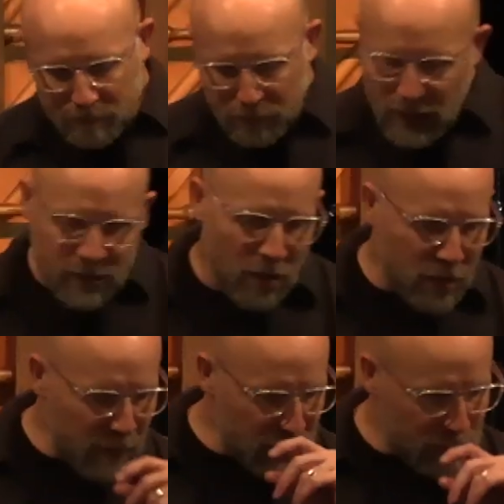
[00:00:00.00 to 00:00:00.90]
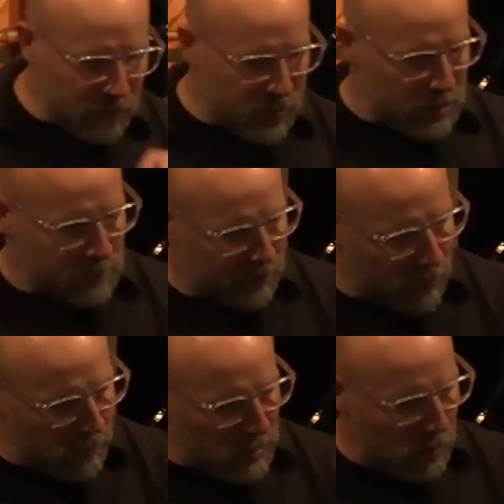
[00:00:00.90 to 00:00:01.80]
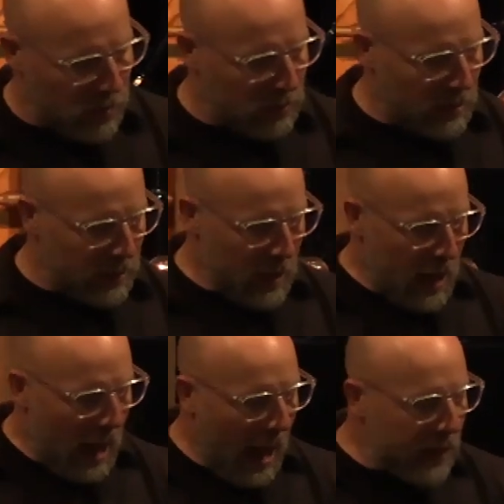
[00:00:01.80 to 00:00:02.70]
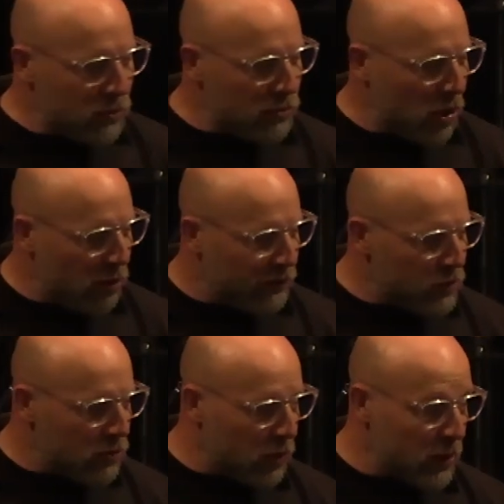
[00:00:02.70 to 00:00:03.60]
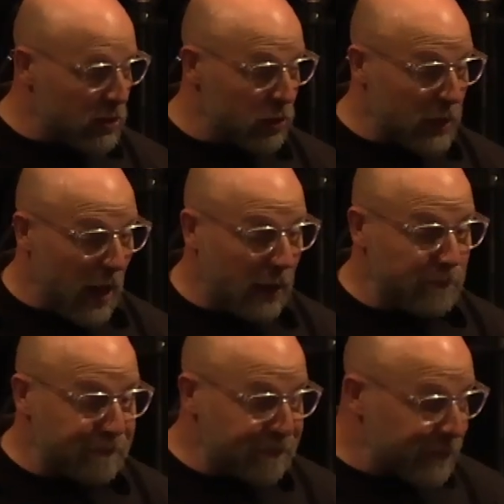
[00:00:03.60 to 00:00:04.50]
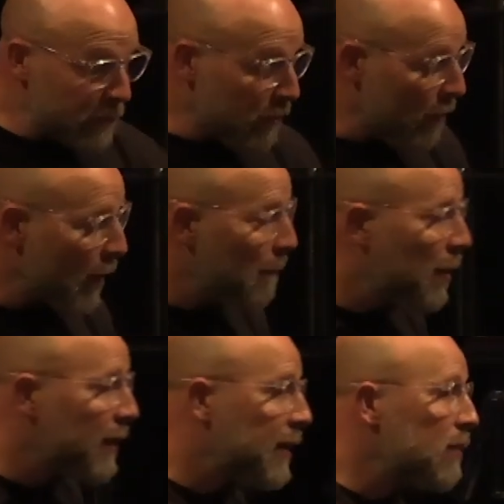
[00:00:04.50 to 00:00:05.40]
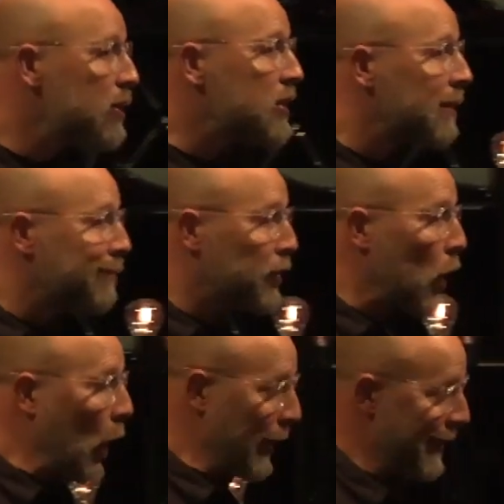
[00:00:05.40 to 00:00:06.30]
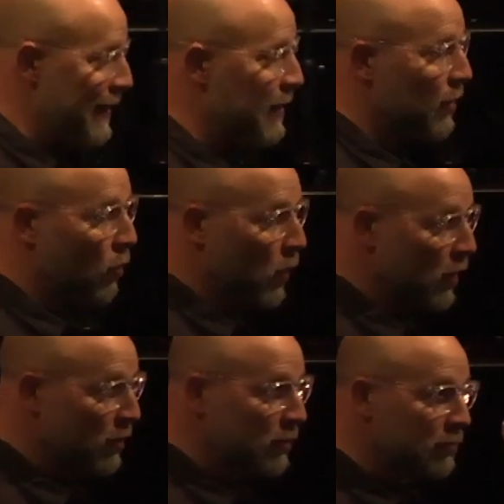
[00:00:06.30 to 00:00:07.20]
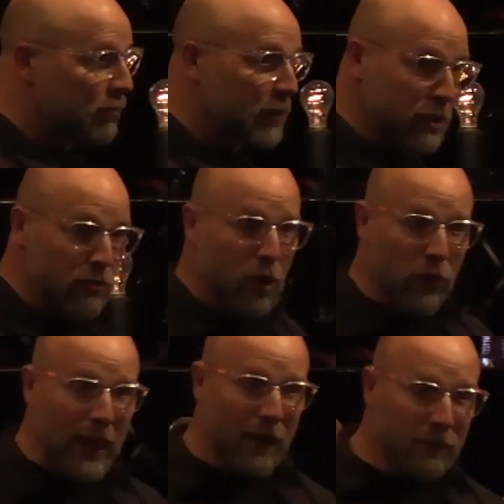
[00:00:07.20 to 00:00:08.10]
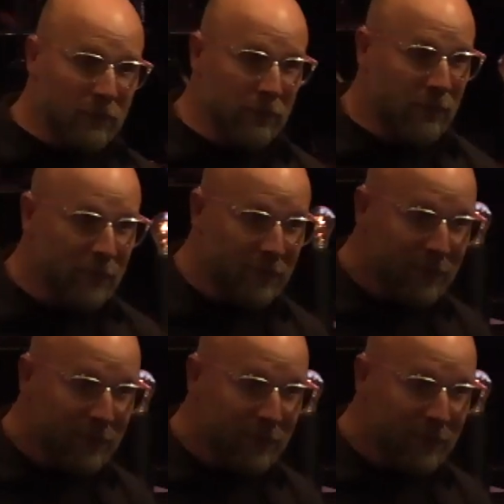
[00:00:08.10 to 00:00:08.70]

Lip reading: But let's talk about some things before we go there. Like, I don't know if you know this or not, but there is some darkness in the world. Did you know that?